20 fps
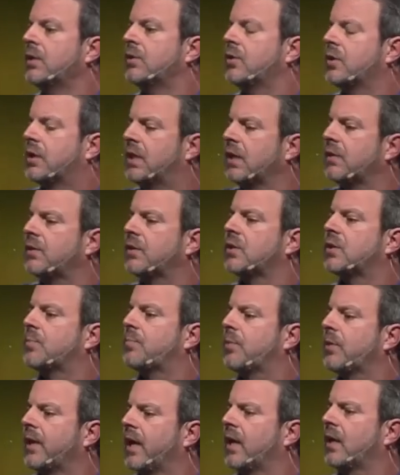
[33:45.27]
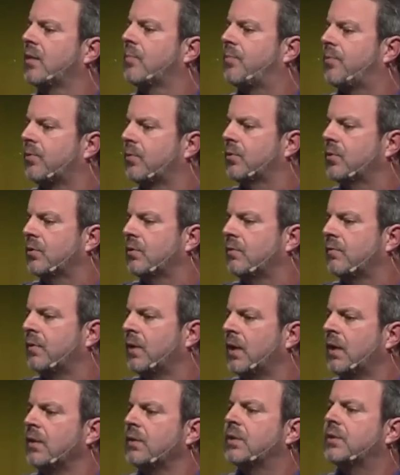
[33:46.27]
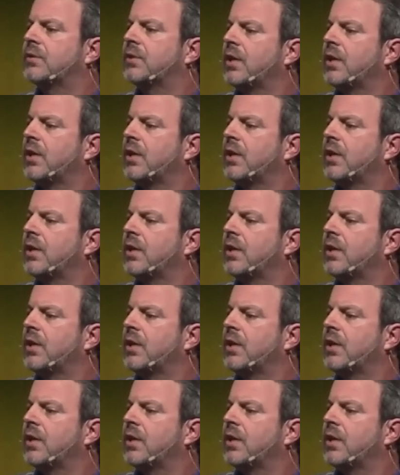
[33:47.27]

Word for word: to get this plan approved to